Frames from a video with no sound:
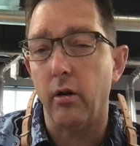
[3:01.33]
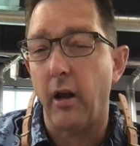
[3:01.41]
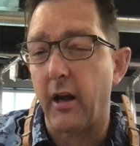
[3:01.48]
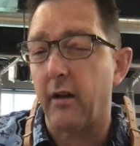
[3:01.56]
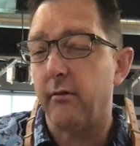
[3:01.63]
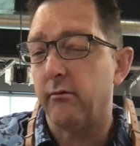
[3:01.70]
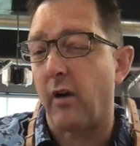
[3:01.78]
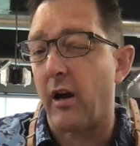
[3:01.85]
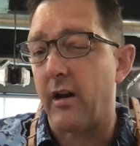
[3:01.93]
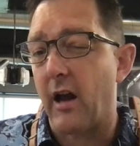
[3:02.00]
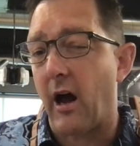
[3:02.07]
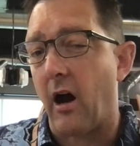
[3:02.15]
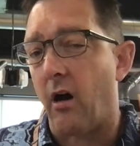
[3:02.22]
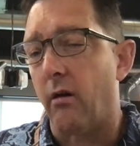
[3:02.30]
like right
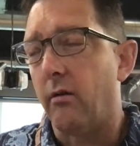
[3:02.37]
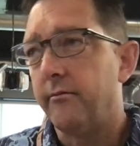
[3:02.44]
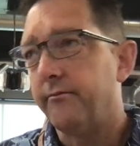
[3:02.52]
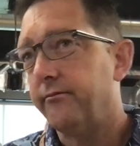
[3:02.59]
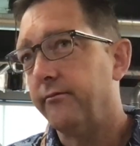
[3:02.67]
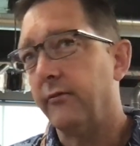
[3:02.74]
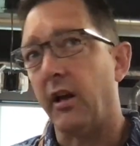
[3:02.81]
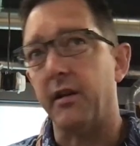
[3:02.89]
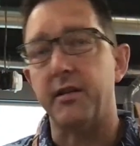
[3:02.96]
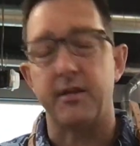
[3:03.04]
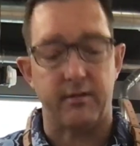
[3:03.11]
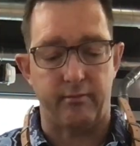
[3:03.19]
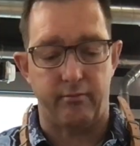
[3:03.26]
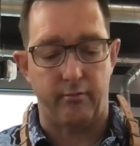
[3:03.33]
now,
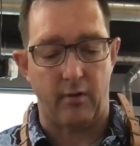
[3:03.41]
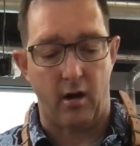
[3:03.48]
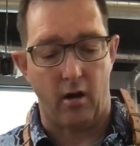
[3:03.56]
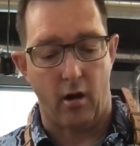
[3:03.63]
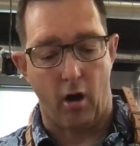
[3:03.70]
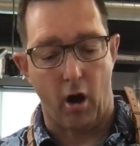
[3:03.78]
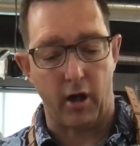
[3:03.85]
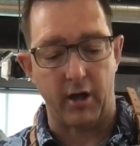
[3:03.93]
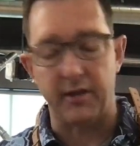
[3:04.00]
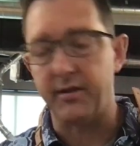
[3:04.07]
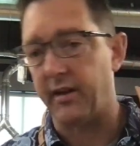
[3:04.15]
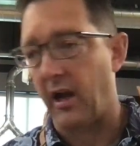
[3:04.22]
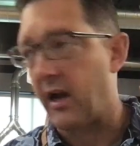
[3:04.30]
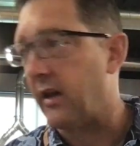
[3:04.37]
it's
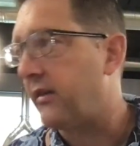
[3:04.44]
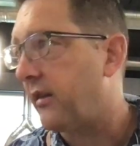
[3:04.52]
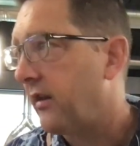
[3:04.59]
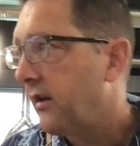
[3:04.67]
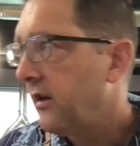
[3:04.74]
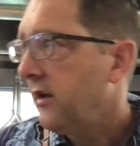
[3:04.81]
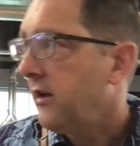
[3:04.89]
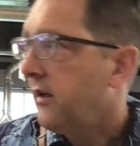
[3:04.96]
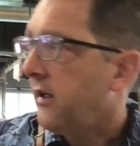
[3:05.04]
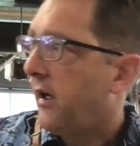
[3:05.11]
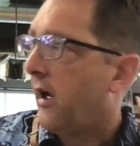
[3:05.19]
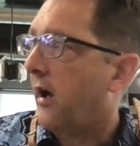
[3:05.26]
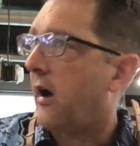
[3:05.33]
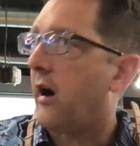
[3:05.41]
August 8th,
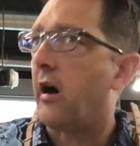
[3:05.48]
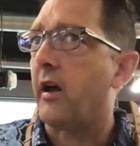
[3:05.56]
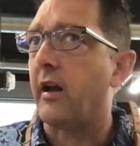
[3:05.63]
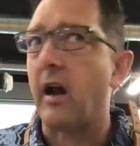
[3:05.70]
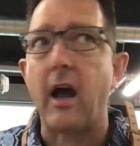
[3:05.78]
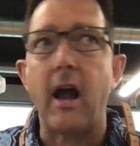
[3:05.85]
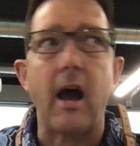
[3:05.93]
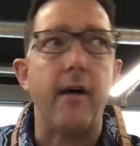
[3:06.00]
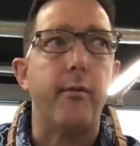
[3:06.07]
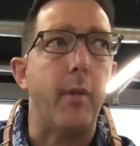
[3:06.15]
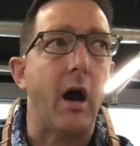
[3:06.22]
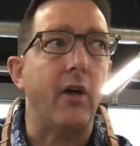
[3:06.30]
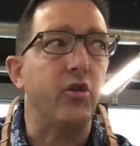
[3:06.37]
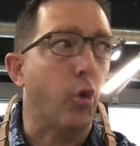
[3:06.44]
and I have
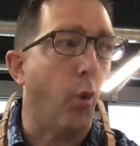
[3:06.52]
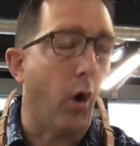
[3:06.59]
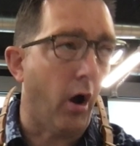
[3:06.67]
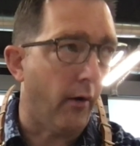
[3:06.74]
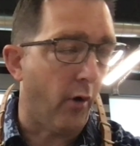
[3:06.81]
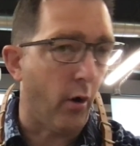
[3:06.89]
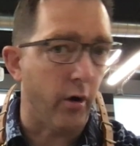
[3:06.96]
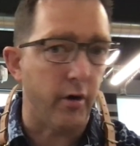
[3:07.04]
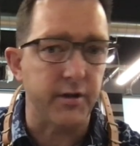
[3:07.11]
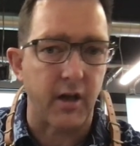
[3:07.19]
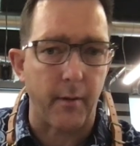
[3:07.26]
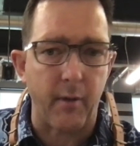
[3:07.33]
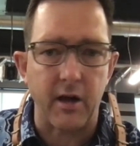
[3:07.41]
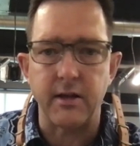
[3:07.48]
about 12 orders
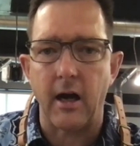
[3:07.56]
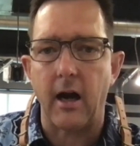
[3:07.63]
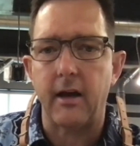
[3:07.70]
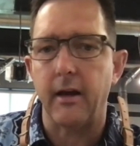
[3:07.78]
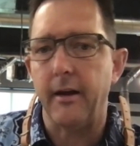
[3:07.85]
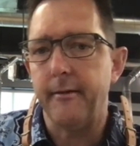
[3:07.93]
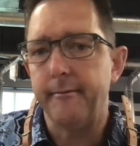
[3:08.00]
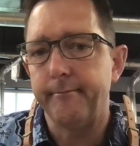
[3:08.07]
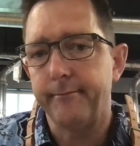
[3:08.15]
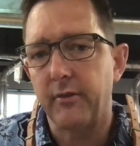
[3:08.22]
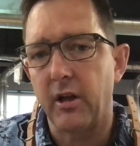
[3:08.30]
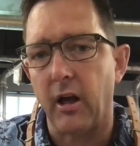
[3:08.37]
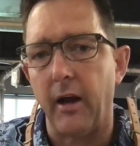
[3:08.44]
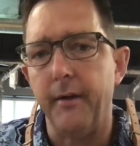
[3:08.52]
on my docket,
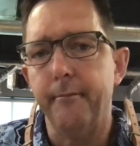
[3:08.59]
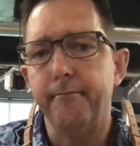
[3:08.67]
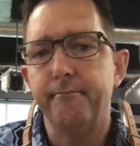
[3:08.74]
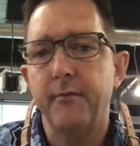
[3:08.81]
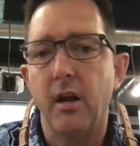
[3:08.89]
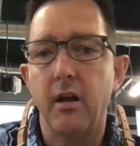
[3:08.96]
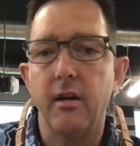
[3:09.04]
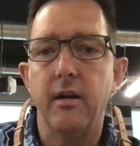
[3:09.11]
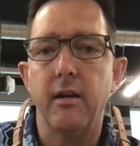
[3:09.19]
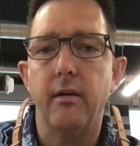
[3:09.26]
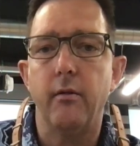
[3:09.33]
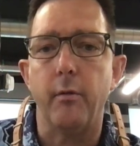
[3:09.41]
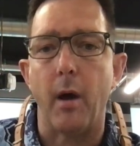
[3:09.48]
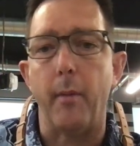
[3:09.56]
okay?
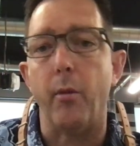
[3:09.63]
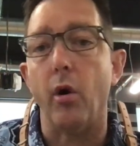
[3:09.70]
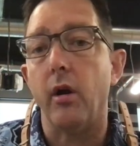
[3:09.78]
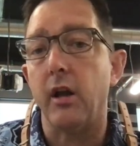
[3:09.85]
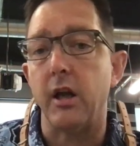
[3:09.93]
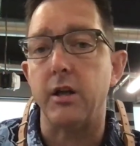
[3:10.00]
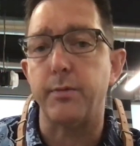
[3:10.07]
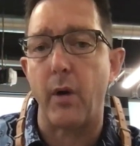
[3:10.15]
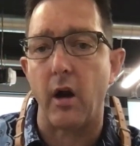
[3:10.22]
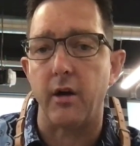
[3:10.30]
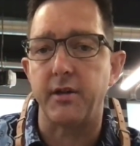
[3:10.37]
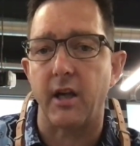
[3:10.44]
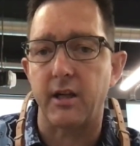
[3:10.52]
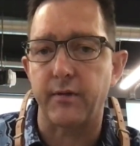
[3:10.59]
Remember, each pair
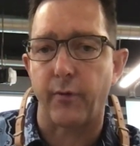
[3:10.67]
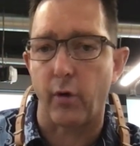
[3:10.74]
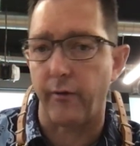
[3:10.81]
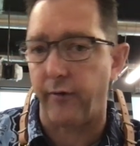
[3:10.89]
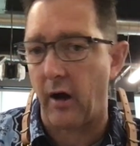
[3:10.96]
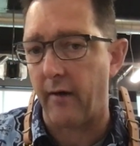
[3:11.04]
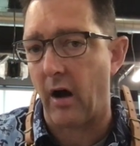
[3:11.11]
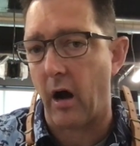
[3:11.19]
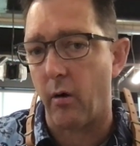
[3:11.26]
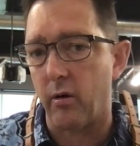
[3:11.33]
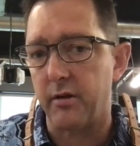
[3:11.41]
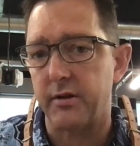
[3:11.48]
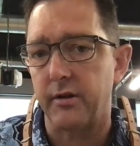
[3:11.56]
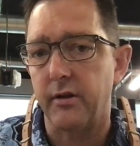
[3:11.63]
takes 4 to 5
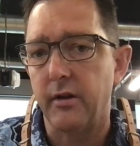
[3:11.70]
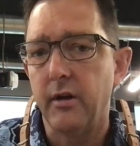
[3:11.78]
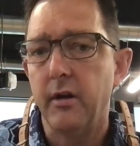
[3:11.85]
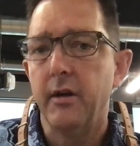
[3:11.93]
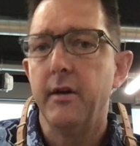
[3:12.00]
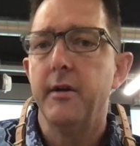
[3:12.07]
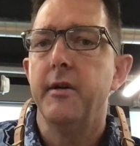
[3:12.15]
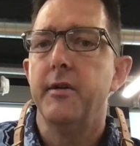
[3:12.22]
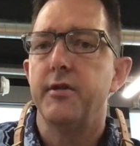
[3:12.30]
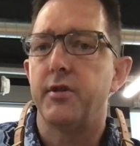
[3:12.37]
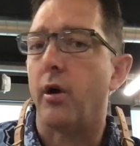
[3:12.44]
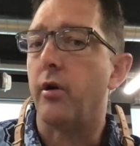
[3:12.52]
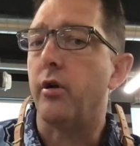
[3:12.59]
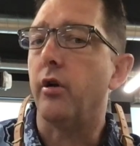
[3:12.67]
hours.
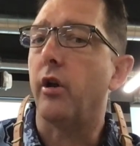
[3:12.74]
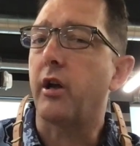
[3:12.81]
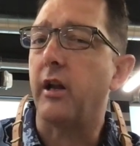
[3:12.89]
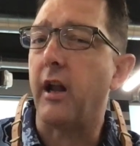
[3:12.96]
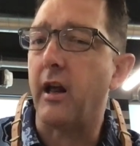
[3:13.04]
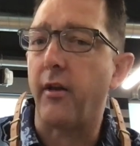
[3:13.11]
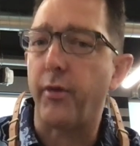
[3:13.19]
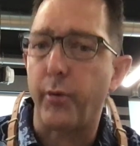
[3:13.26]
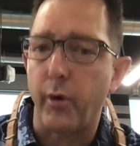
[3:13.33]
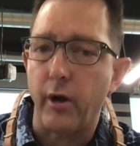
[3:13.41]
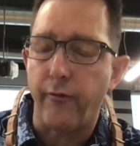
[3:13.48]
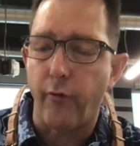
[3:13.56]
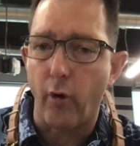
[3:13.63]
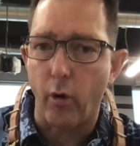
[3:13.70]
So you're looking at a 3
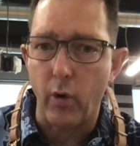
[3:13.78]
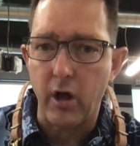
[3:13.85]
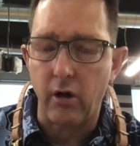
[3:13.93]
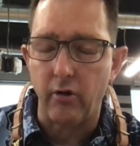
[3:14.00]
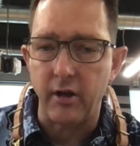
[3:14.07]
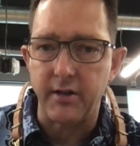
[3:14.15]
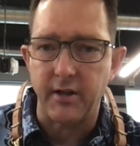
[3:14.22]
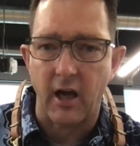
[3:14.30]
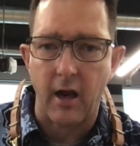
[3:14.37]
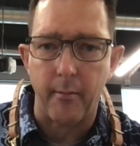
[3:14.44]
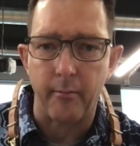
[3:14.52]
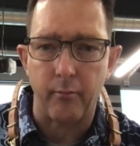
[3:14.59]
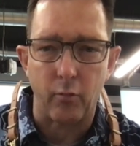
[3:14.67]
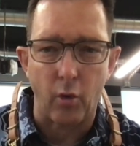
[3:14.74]
to 4 week lead
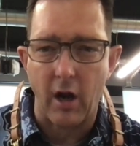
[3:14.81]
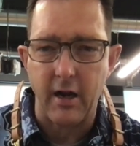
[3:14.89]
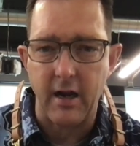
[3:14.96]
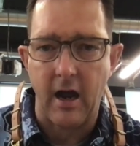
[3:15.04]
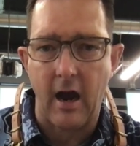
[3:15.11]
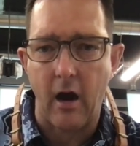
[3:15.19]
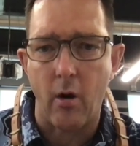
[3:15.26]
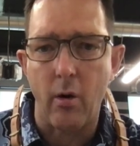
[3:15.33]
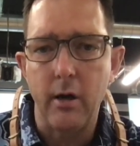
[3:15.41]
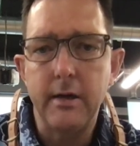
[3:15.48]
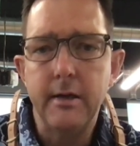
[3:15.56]
time right now.